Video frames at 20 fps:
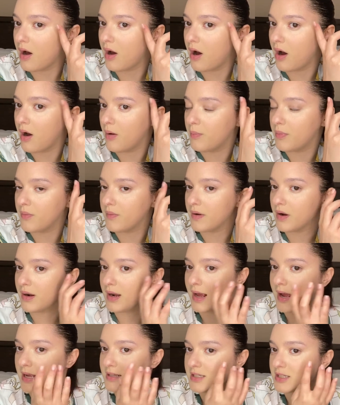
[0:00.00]
up over here.
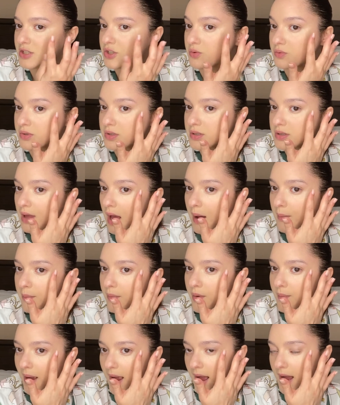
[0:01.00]
Like I just don't stop where
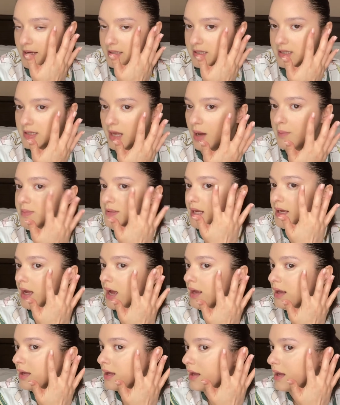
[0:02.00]
my eye stops. Like I
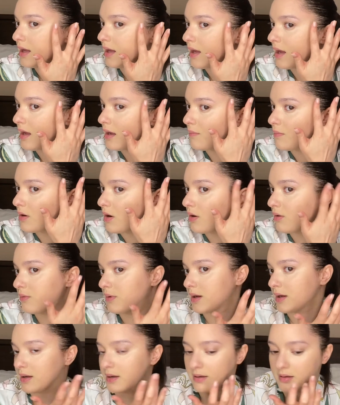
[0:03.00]
keep going.